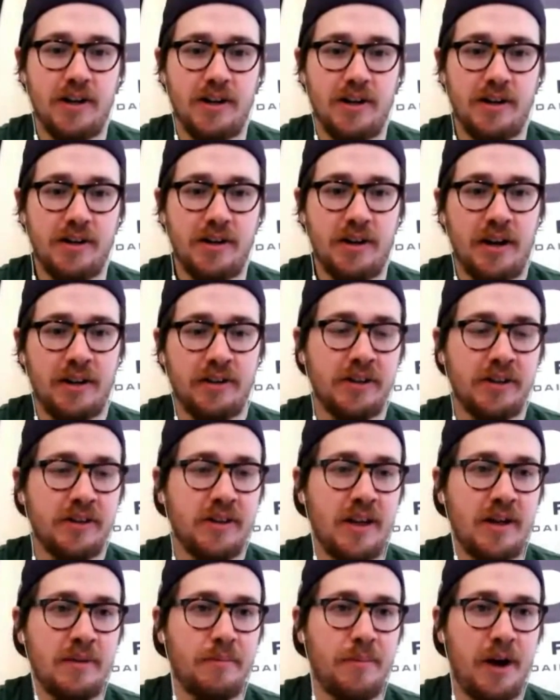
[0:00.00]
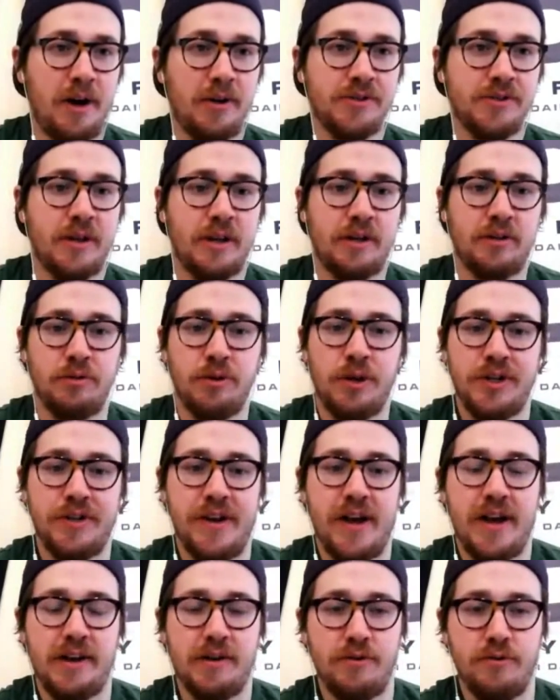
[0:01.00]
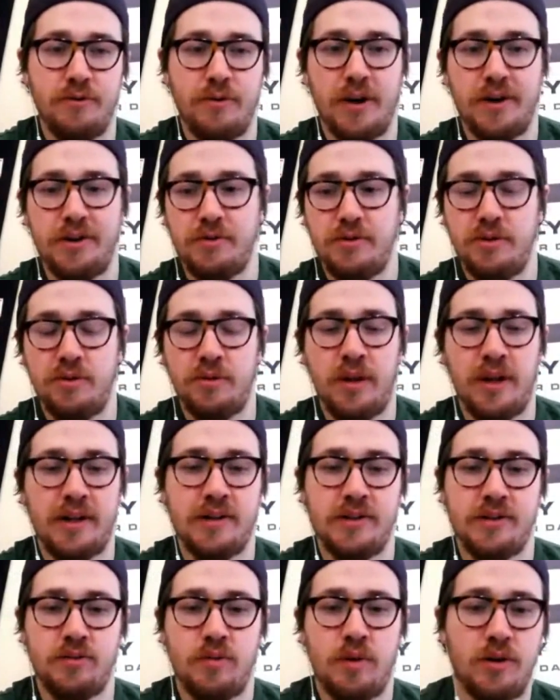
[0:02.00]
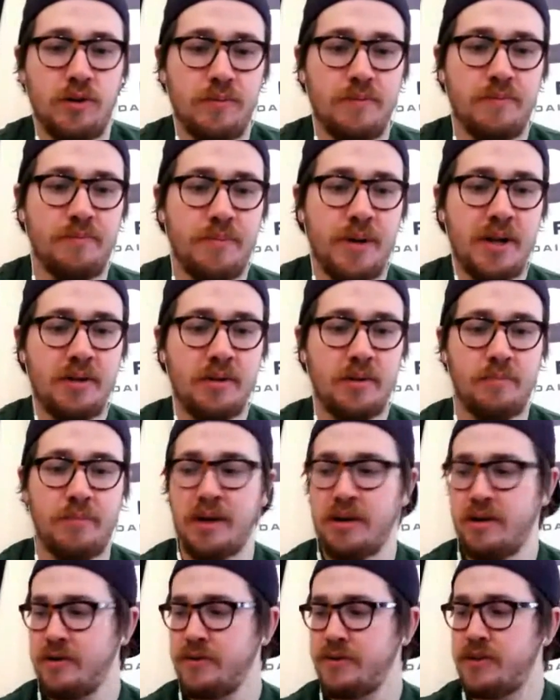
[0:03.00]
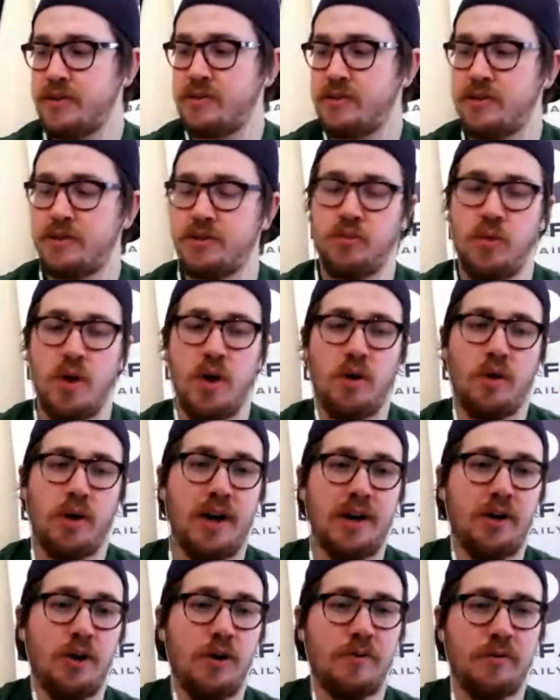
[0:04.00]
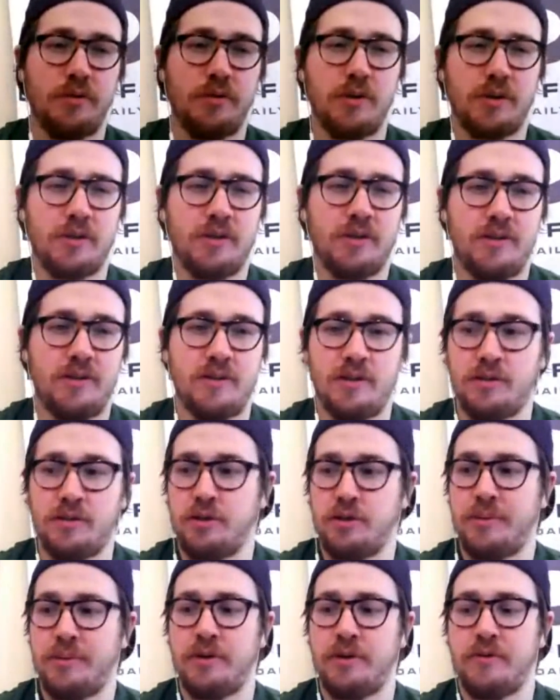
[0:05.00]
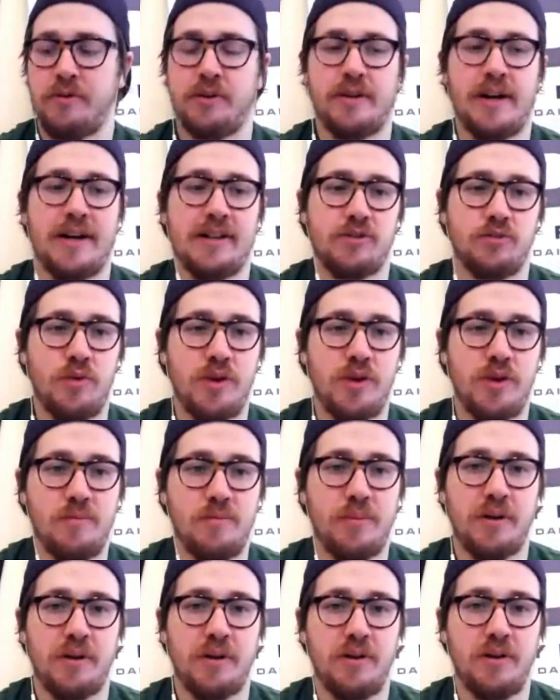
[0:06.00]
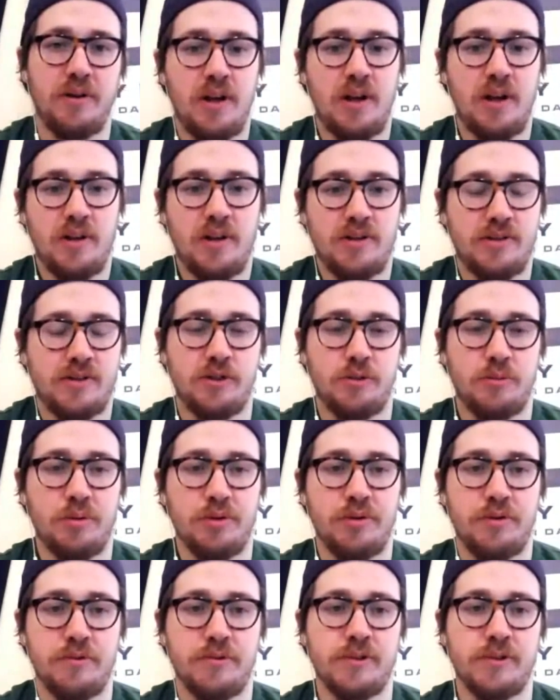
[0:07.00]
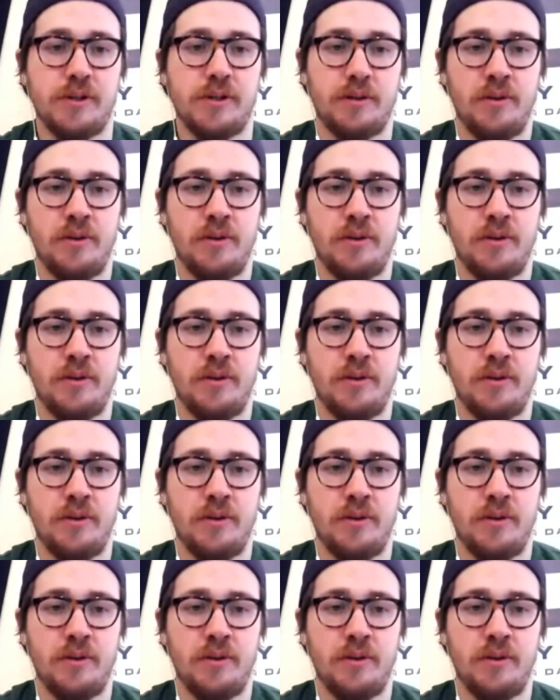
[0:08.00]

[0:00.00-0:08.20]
I like them. I also like Luol Deng, who I know you like as well. Been consistent as well, kind of overlooked a little bit over the last week, but still producing.